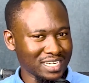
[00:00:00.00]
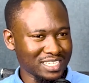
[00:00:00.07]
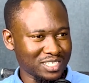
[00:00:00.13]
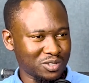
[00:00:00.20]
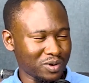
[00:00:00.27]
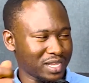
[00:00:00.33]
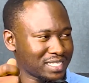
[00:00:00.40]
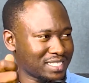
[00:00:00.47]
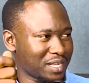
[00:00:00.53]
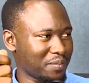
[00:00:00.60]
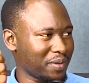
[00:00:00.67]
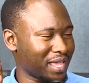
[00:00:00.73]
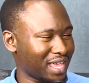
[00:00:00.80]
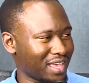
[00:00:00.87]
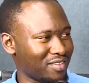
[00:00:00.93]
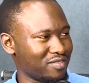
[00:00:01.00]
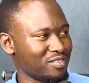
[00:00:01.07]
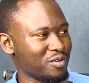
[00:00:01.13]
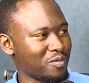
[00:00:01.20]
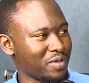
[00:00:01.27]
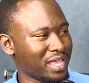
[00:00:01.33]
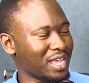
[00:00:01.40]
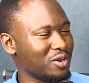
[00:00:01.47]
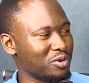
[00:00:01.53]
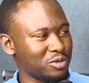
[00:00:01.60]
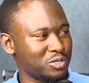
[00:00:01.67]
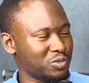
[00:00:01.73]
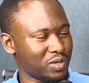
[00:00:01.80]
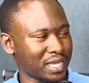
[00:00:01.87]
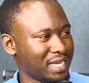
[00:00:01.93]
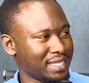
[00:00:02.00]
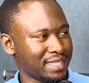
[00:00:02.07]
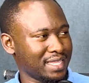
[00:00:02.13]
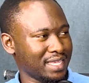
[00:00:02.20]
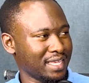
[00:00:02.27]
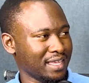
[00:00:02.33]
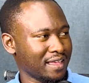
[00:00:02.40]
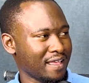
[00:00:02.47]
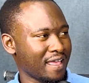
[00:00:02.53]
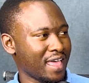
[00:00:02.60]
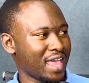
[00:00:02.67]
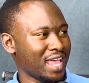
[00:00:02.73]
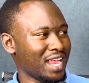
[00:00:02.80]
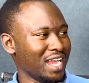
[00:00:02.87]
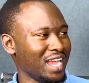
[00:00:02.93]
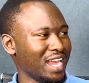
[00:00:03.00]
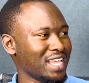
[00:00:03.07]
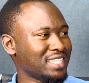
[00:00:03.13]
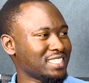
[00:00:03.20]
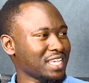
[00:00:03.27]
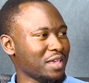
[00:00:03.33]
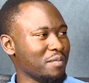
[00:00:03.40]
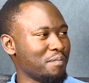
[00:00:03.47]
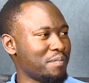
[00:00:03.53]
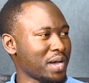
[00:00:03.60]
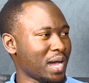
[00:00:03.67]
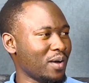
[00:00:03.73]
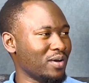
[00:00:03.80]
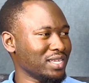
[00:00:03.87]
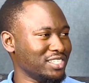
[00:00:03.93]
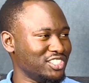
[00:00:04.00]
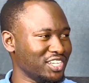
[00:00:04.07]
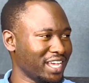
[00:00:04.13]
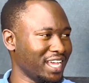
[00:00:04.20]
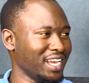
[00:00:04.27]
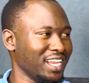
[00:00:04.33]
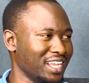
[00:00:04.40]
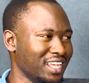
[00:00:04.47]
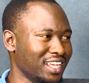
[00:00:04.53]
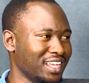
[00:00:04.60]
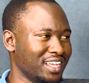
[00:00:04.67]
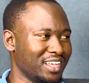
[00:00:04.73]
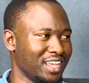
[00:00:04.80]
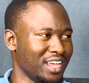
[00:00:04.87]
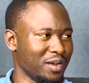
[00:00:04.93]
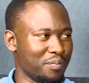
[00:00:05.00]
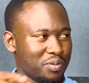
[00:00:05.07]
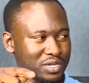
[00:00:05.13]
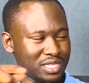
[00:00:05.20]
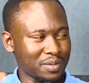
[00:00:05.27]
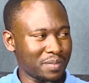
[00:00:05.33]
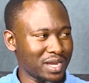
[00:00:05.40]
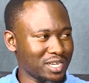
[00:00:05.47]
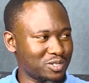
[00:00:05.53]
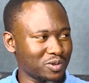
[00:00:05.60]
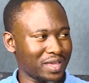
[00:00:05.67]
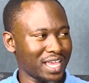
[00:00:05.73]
the hundred dollars that we have, we cannot do anything. Let's empower Jerry and put the money